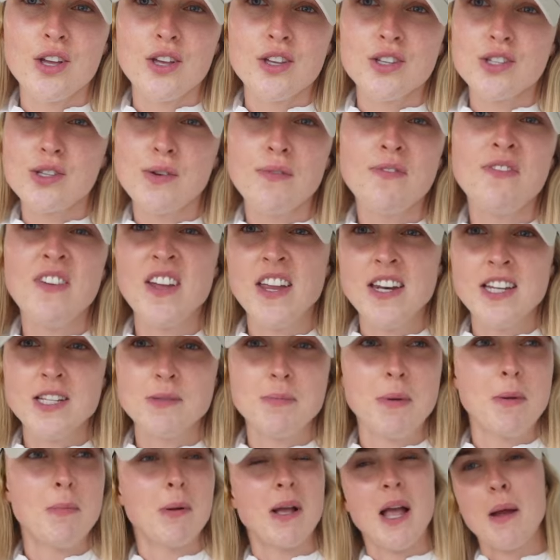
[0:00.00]
some fitness
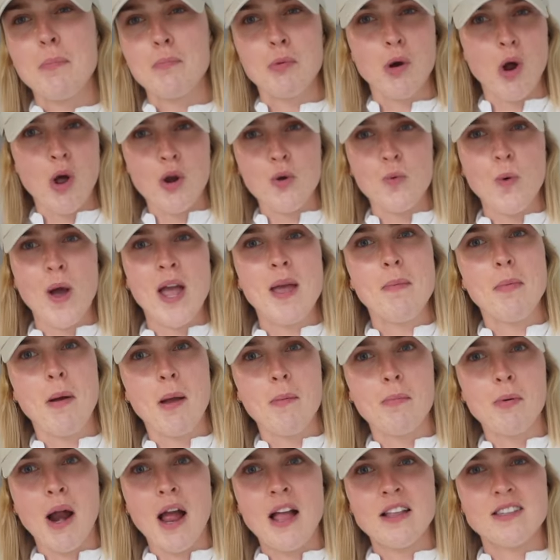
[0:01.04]
people get brought away by
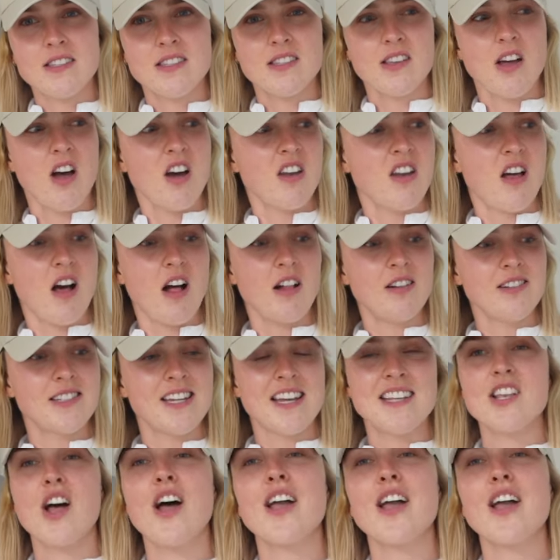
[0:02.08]
brands on holidays.